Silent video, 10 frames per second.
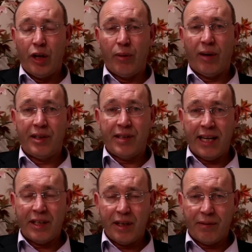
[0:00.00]
You
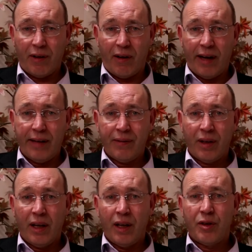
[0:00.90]
identify
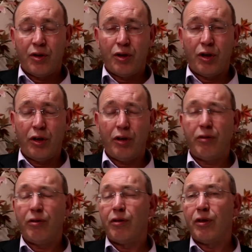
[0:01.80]

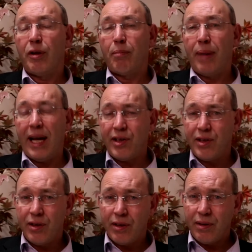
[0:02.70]
to the
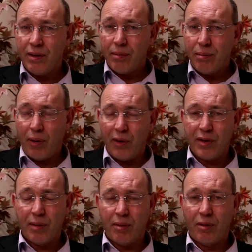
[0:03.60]
best
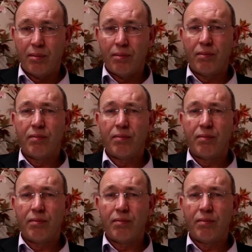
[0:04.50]
possible